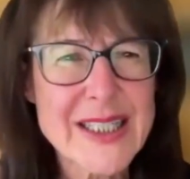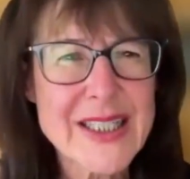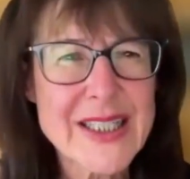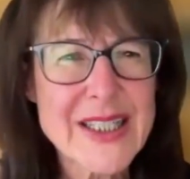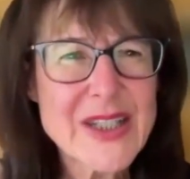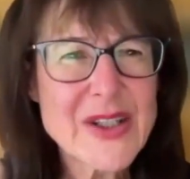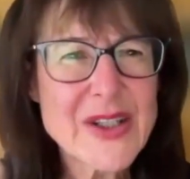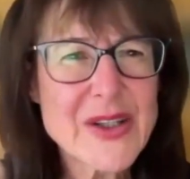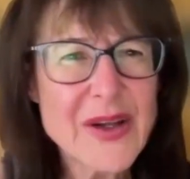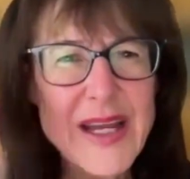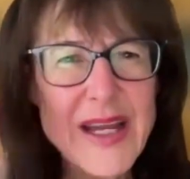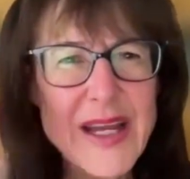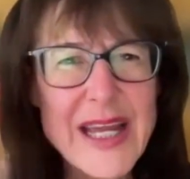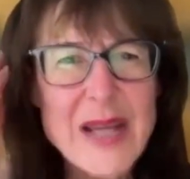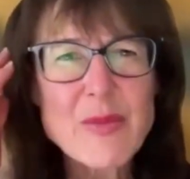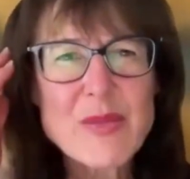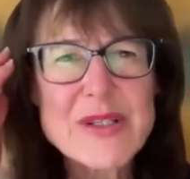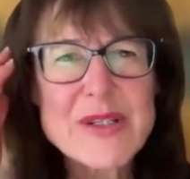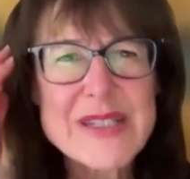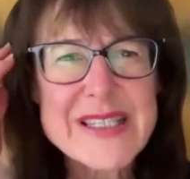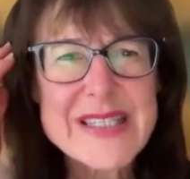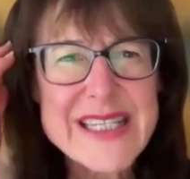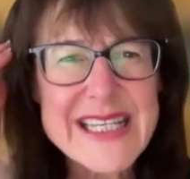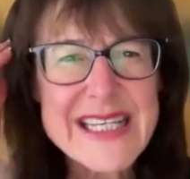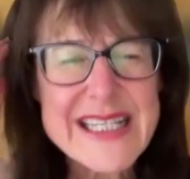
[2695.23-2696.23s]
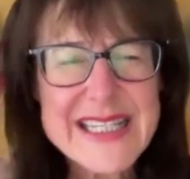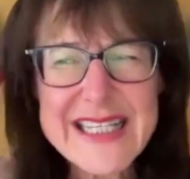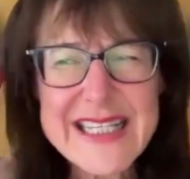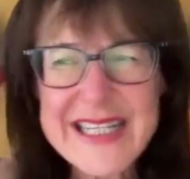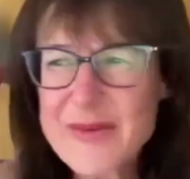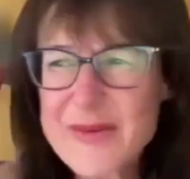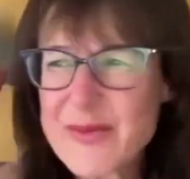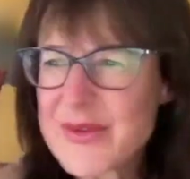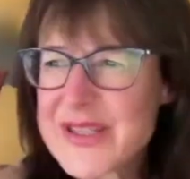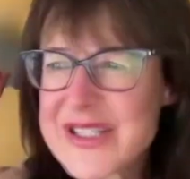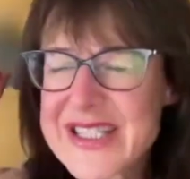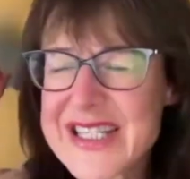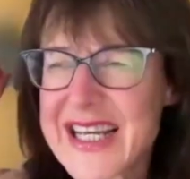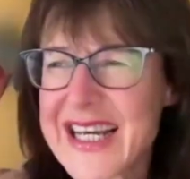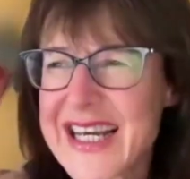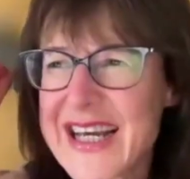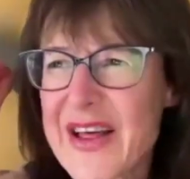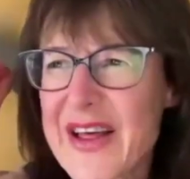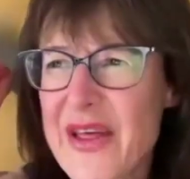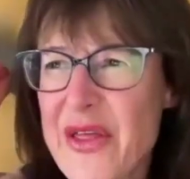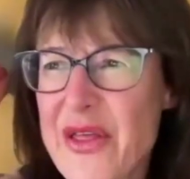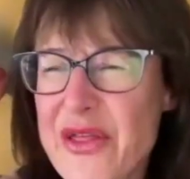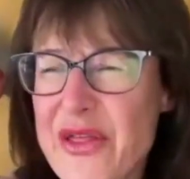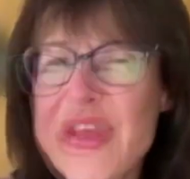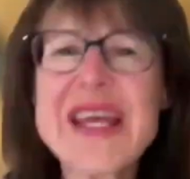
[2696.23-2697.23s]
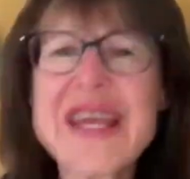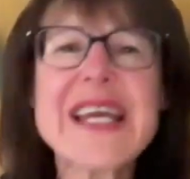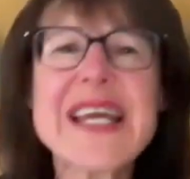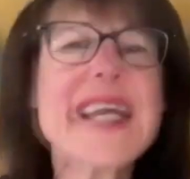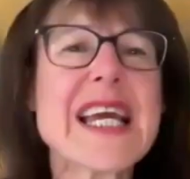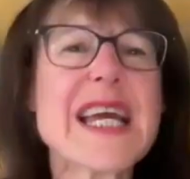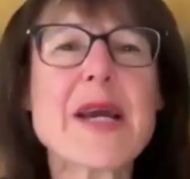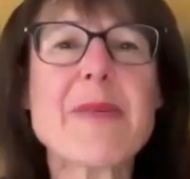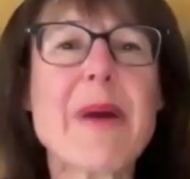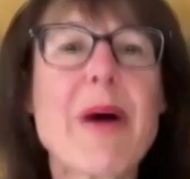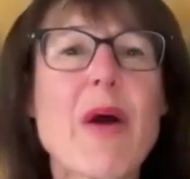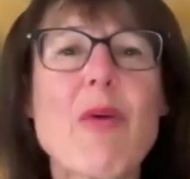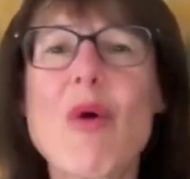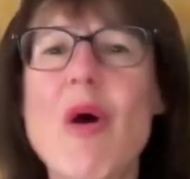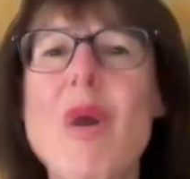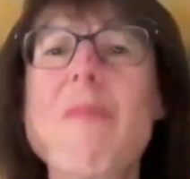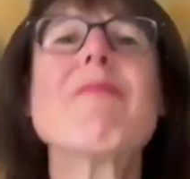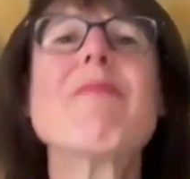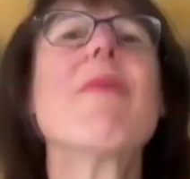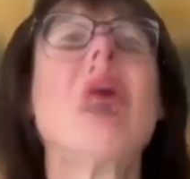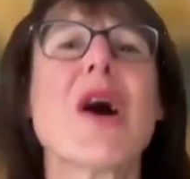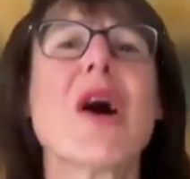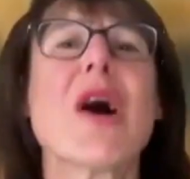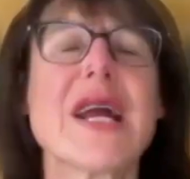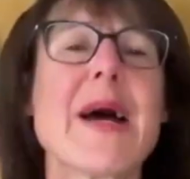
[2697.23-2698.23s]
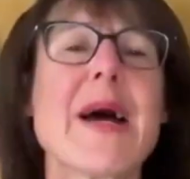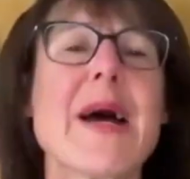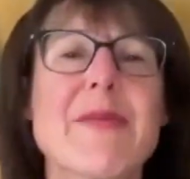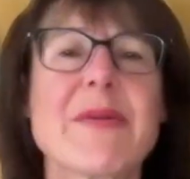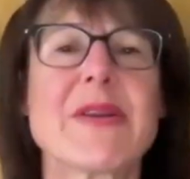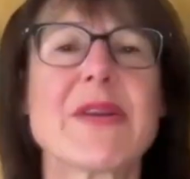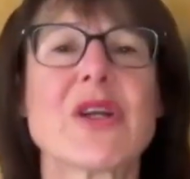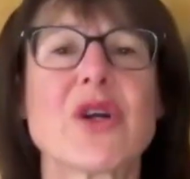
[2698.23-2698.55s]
You know, it was thinking about what might happen